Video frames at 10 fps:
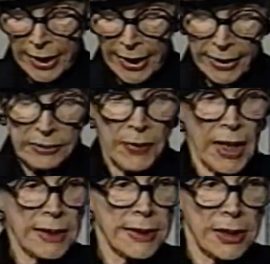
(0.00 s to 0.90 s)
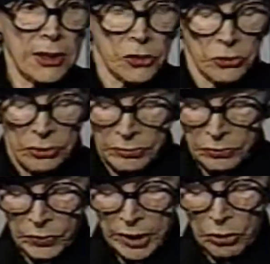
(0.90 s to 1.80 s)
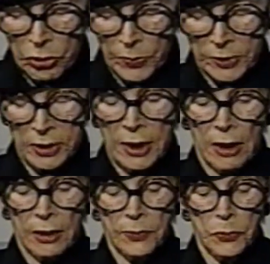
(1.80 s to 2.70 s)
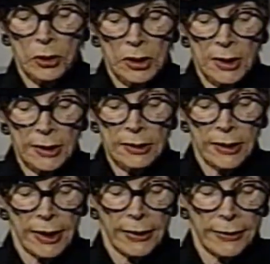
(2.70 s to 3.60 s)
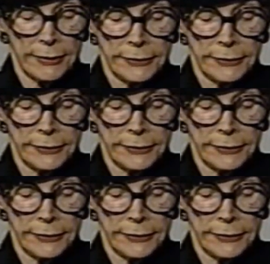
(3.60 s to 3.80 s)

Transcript: and my sister, we opened our Brooklyn clinic.